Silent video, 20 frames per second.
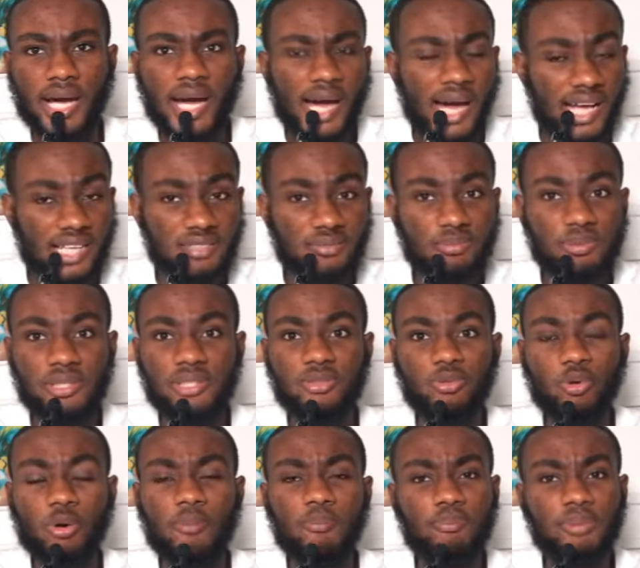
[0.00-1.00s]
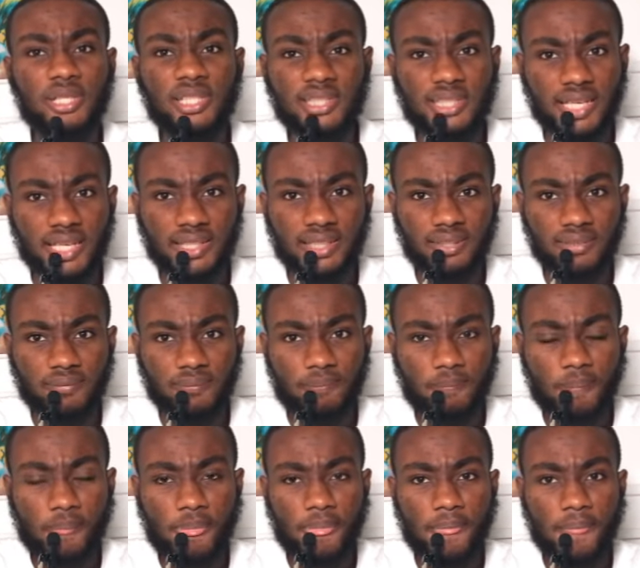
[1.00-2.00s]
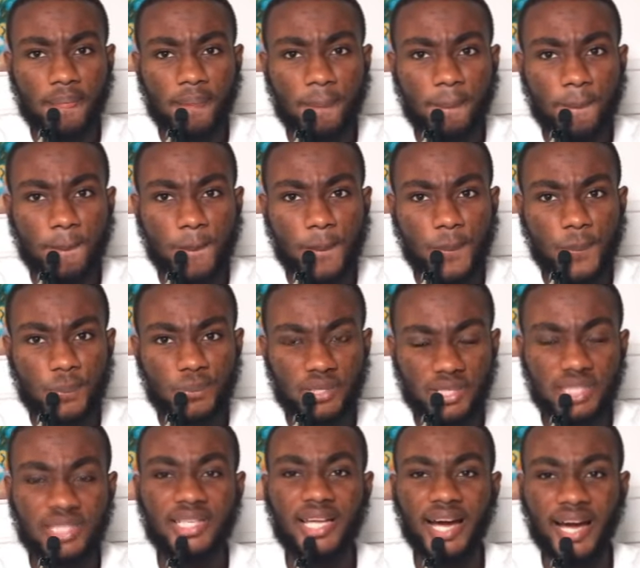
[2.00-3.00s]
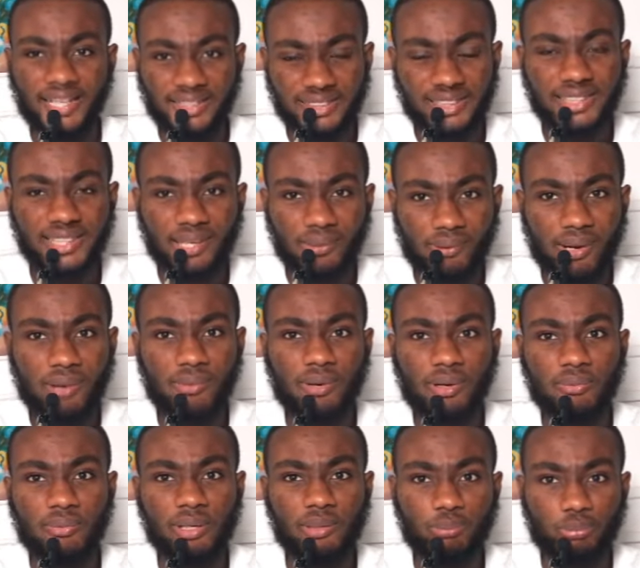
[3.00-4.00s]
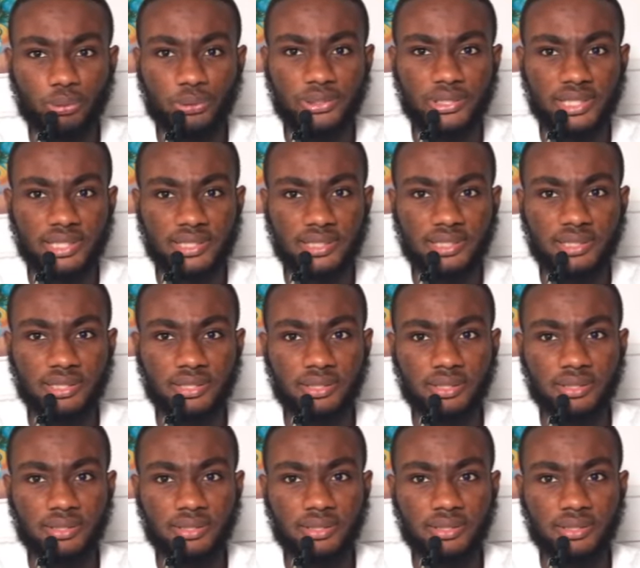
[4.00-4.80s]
has been completed in agenda 111 project.